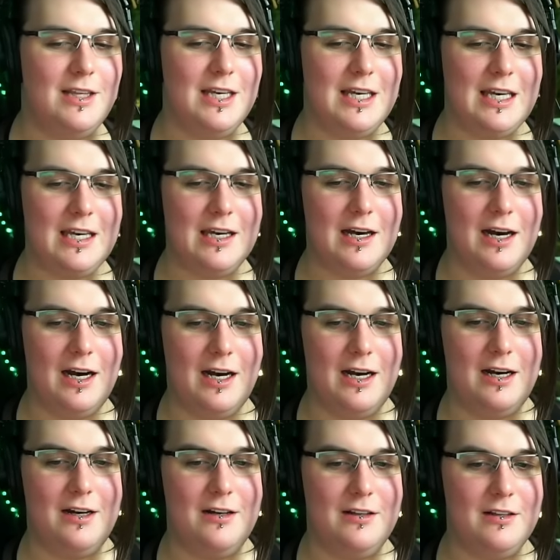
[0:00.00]
The
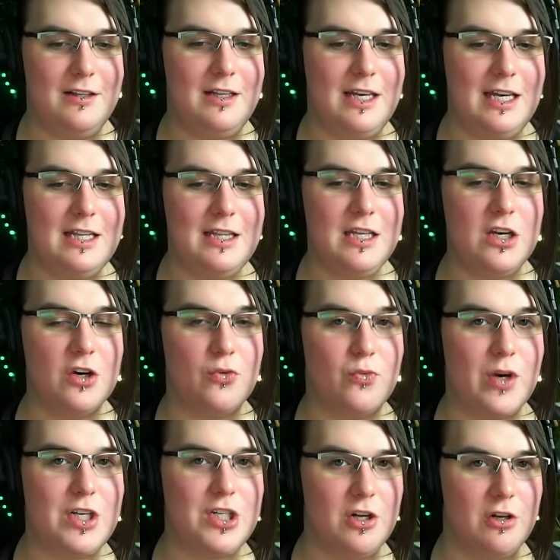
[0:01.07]
uh, In the
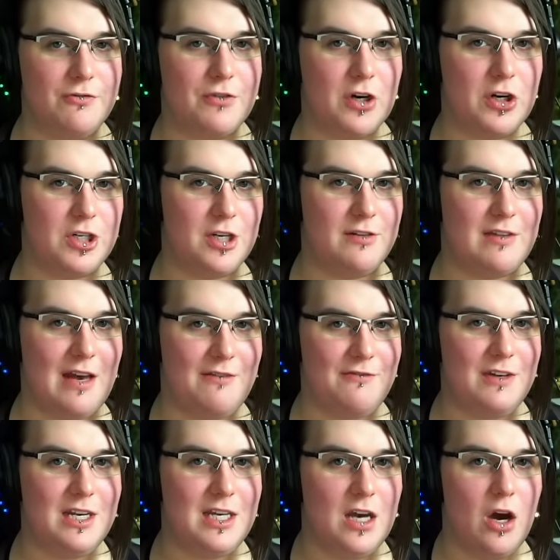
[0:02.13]
original version of
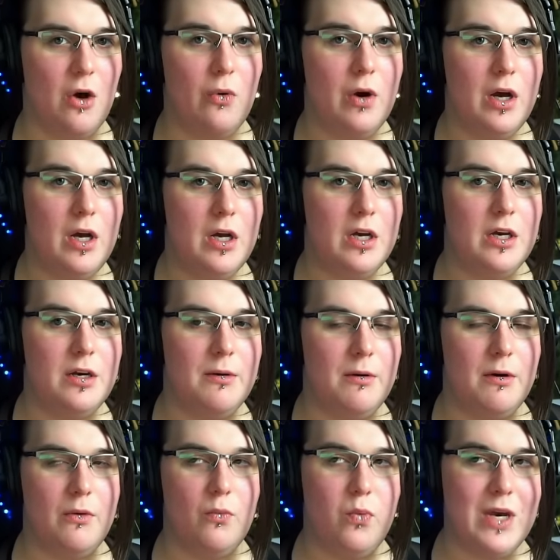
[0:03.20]
that video,
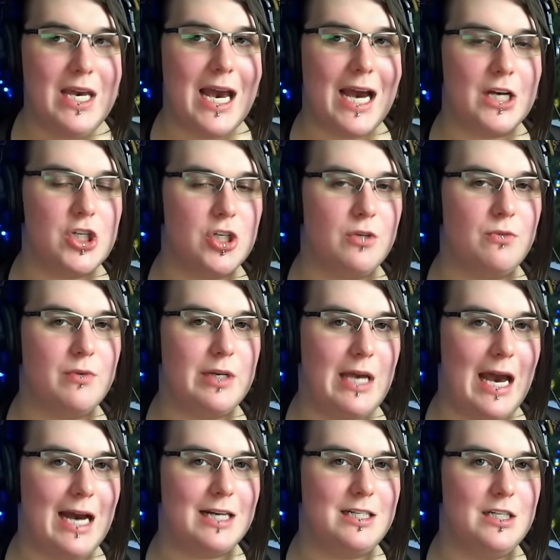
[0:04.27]
we actually
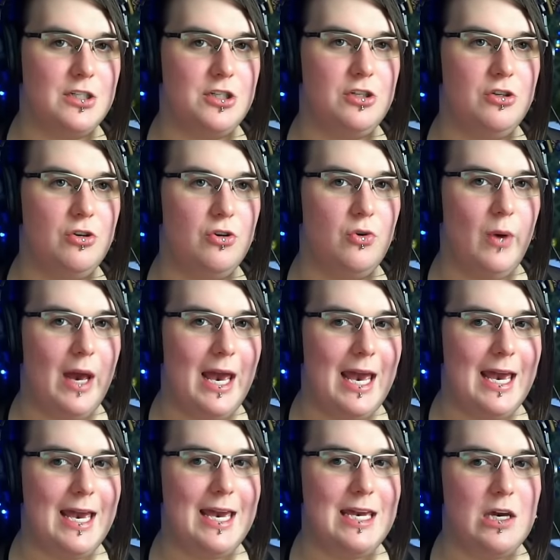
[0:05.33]
reacted to
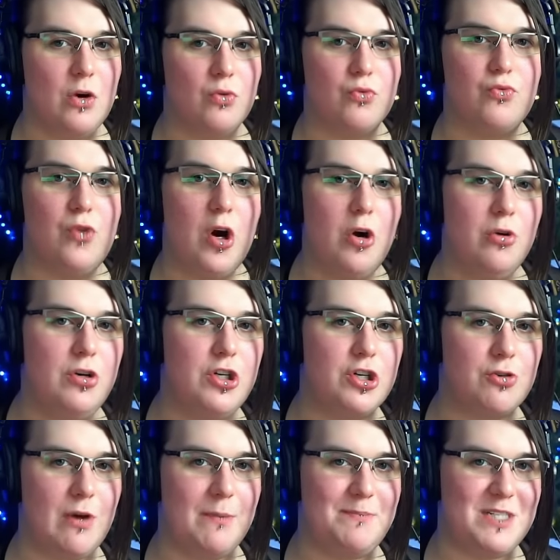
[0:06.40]
a road
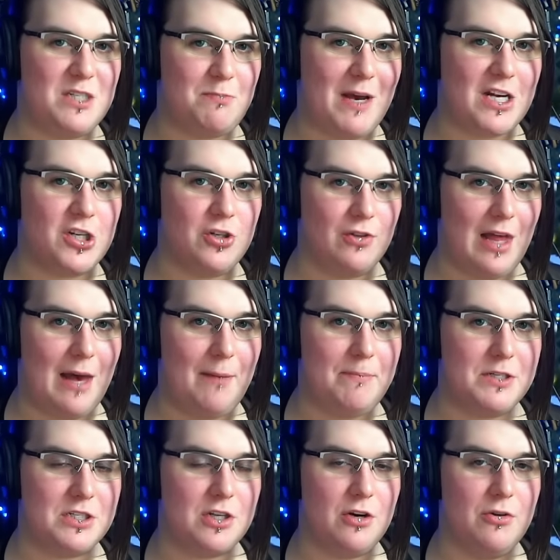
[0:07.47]
trip special
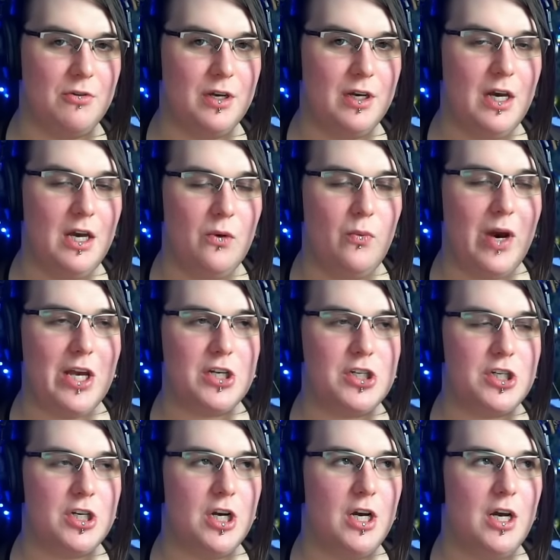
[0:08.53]
episode,
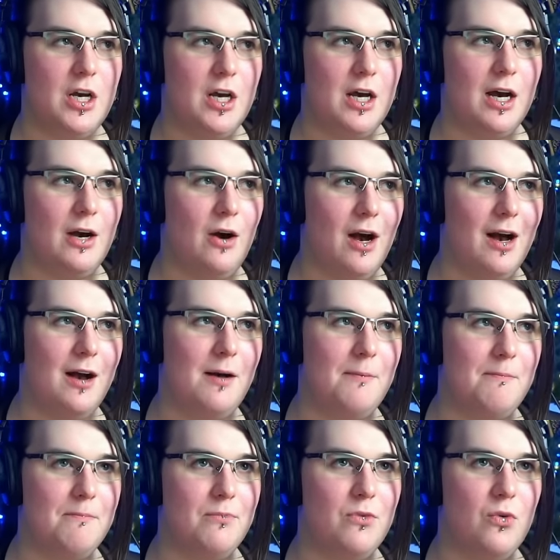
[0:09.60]
which
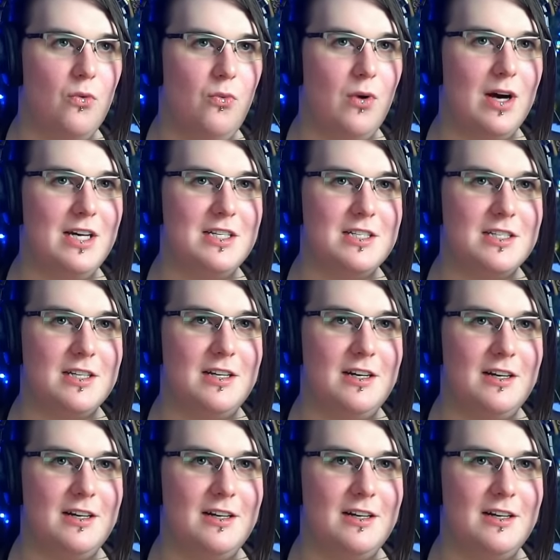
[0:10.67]
um, was